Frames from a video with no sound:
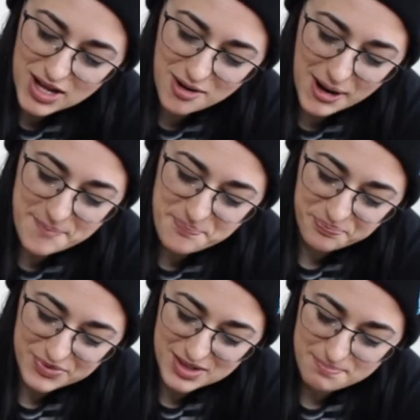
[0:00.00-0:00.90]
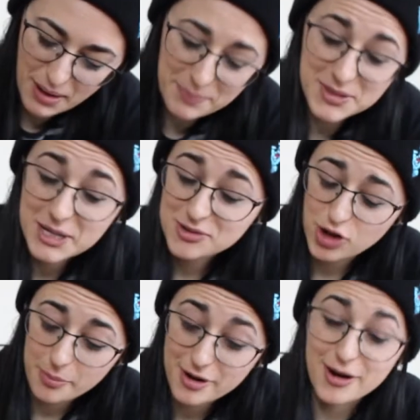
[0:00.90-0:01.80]
All right, Pop-Tart,
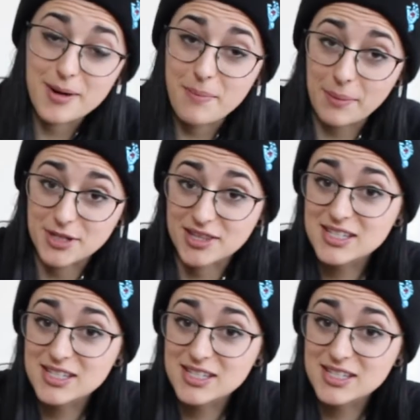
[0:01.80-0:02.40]
strawberry Pop-Tart.